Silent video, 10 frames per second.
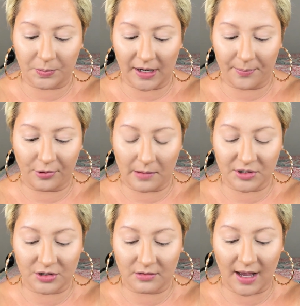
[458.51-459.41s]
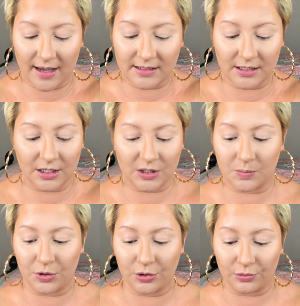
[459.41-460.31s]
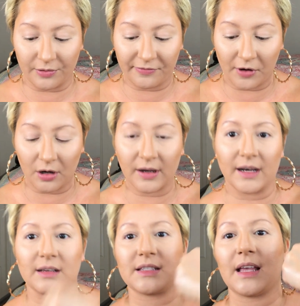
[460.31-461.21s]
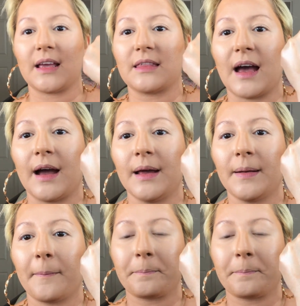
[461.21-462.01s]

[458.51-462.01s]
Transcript: But I promise you guys, it is beautiful. It looks like that.